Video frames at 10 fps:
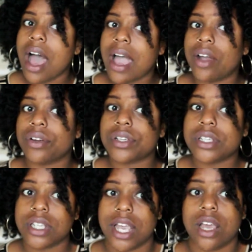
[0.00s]
I
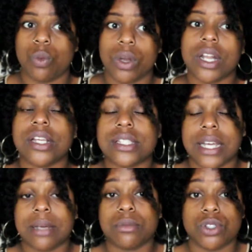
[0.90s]
understand what it is
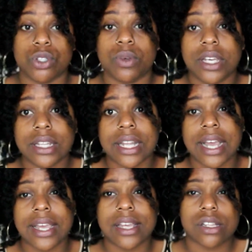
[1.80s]
that I'm doing, then
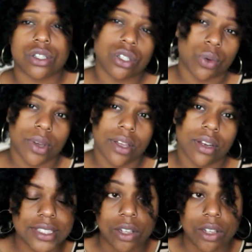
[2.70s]
I can do it.